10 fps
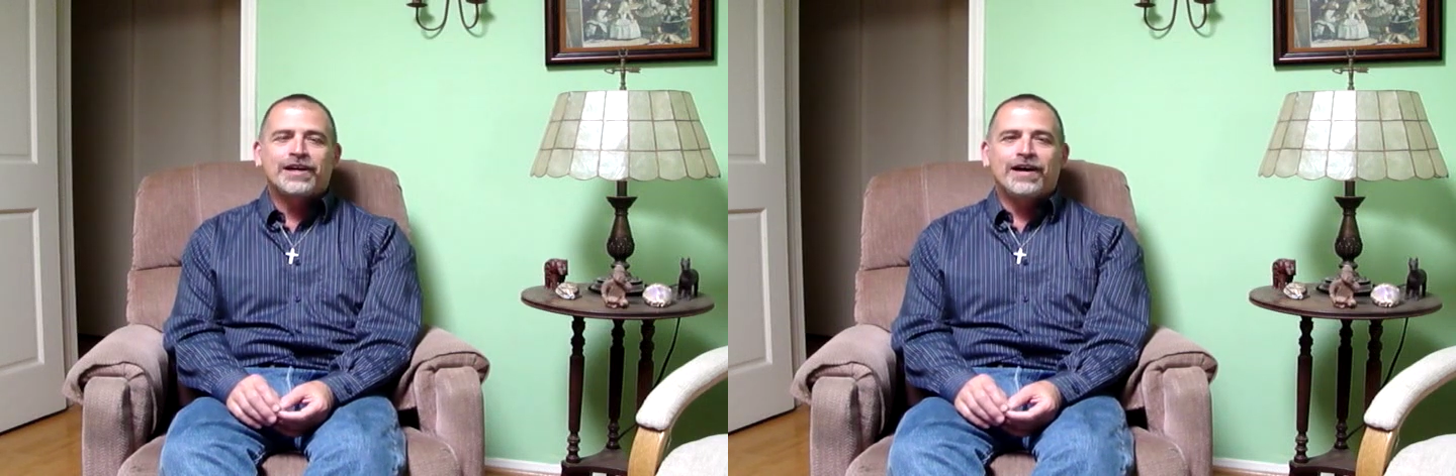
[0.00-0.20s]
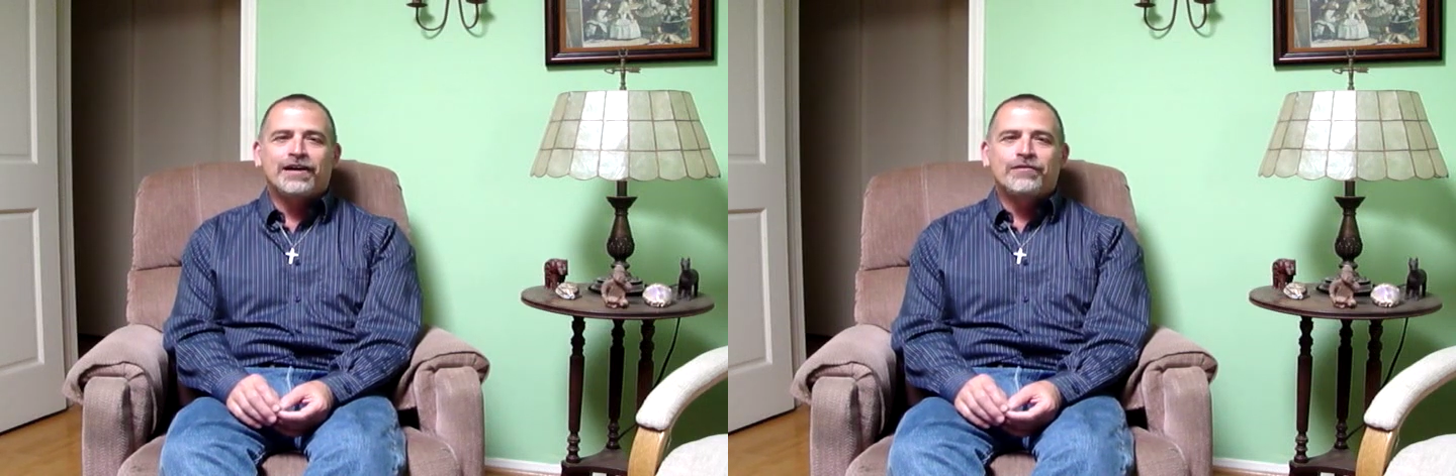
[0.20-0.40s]

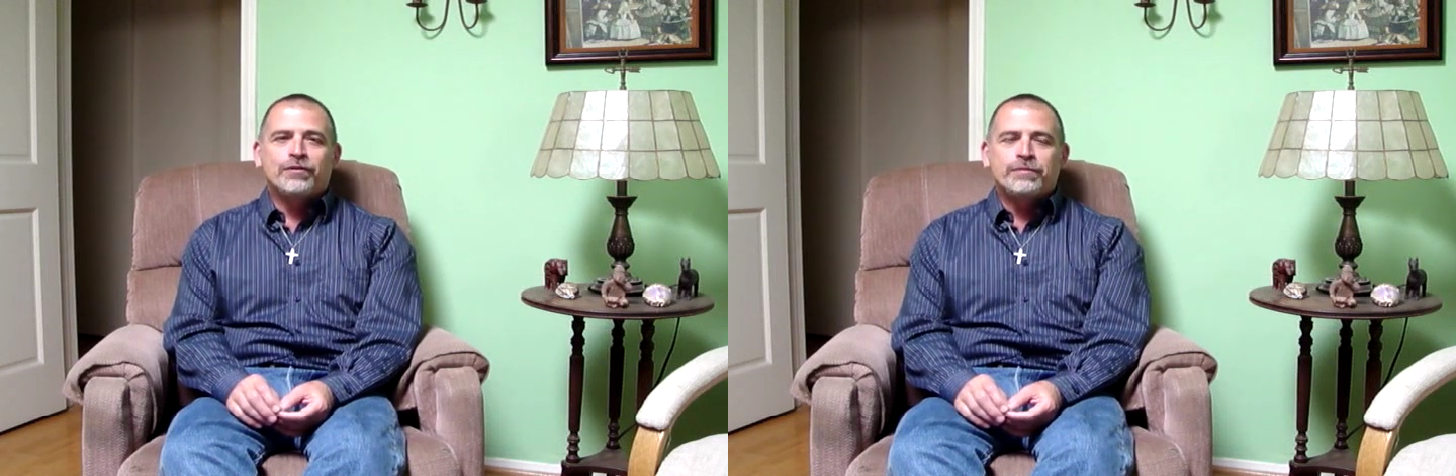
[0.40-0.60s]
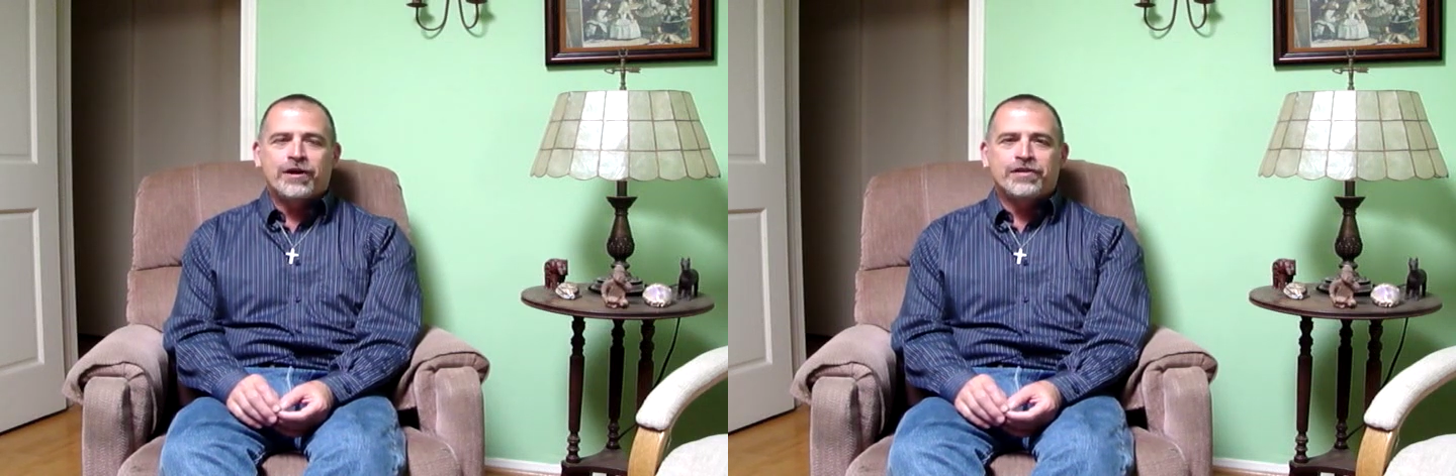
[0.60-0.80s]
of
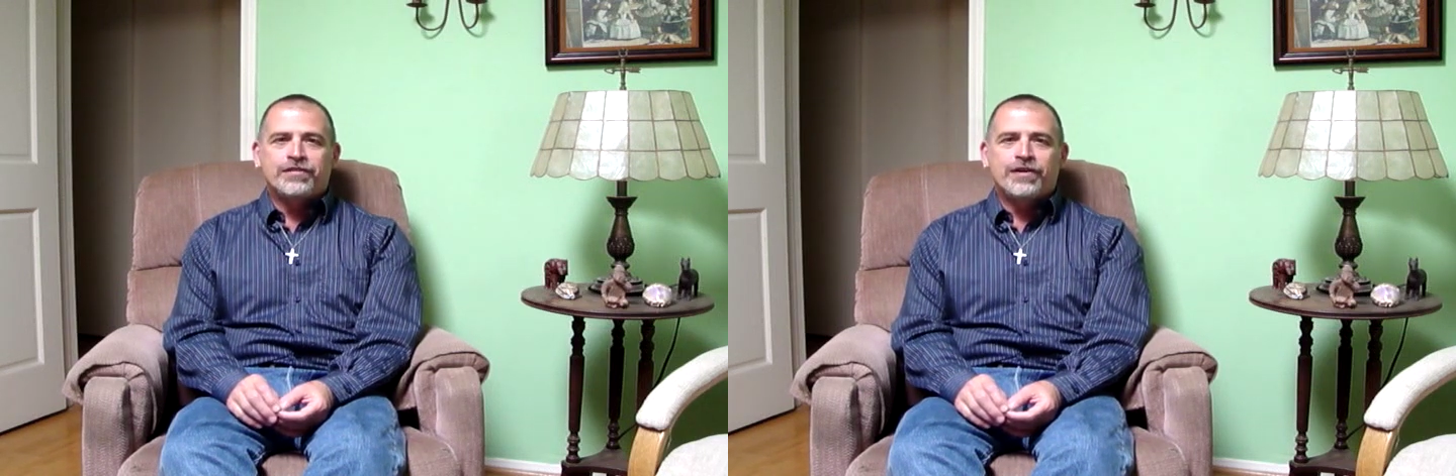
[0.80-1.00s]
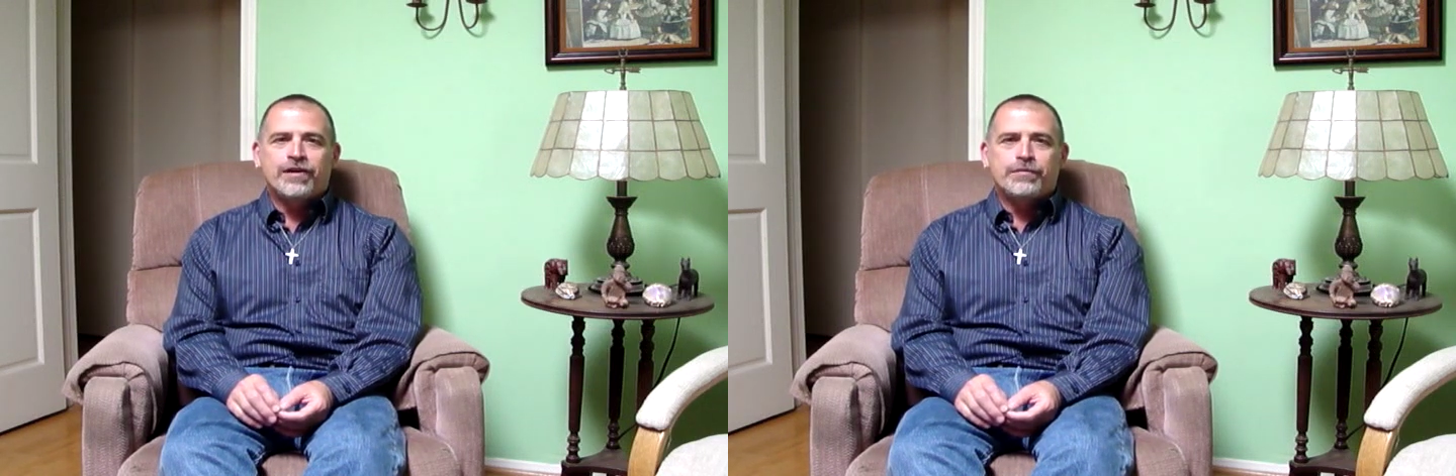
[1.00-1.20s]
reparative
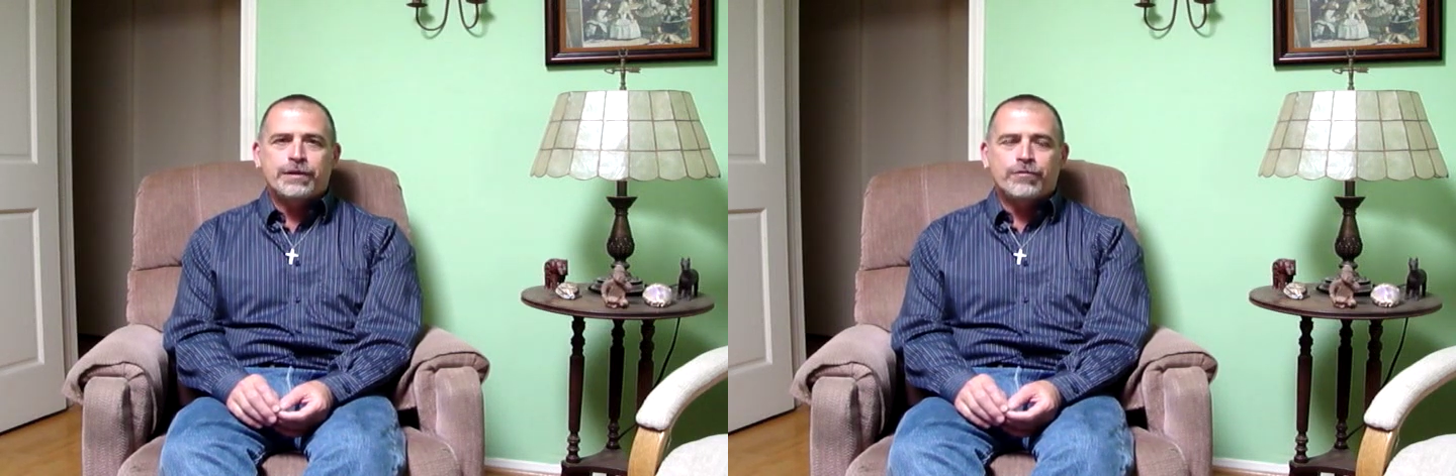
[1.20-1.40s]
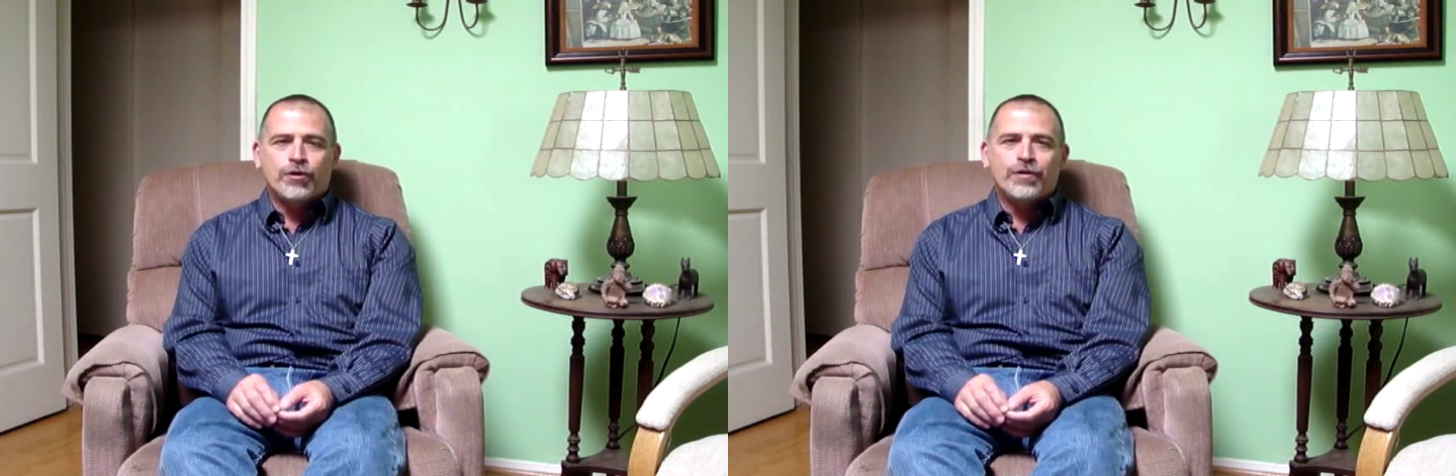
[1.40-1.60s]
therapy
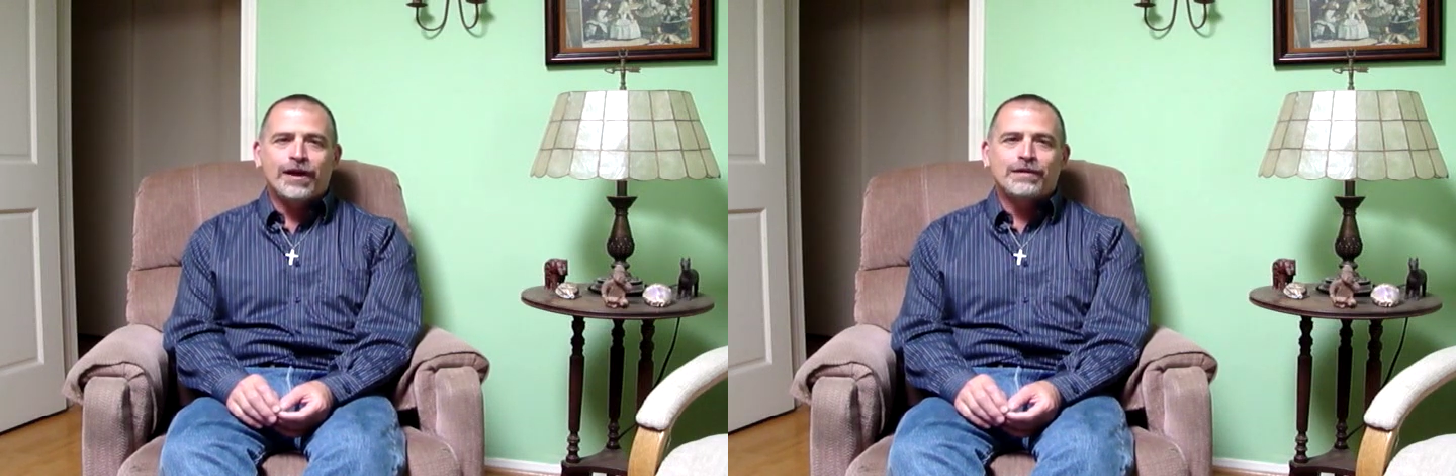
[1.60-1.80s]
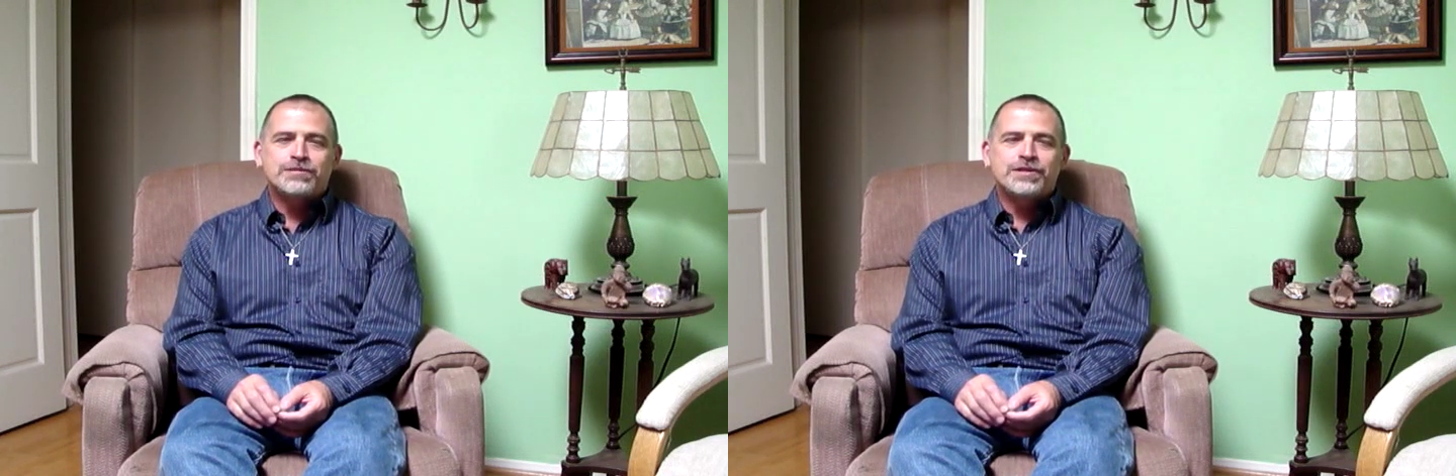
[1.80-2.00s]

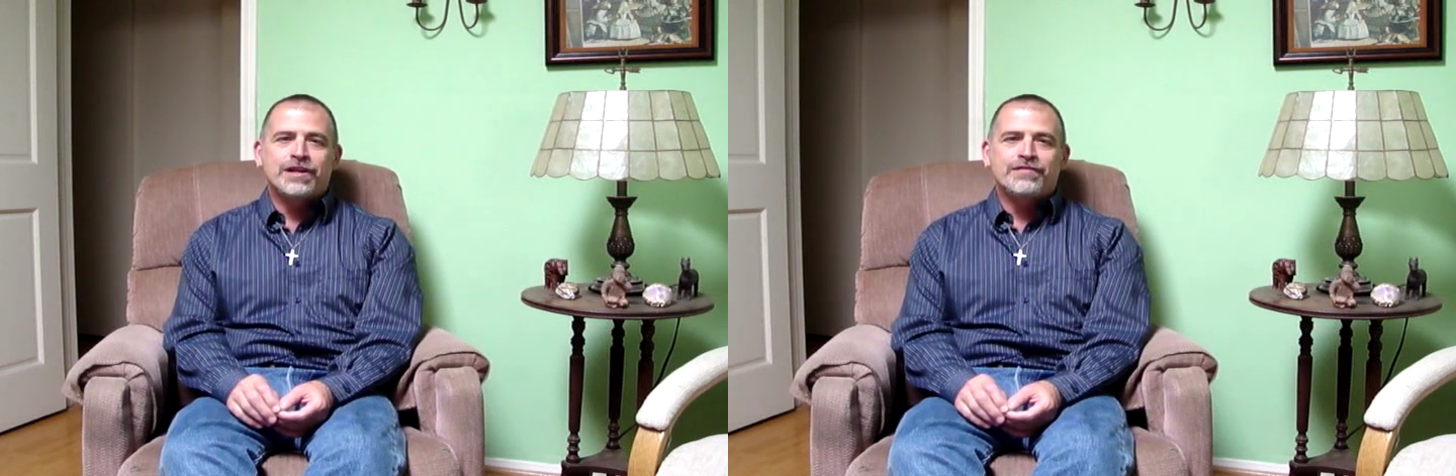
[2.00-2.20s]
programs and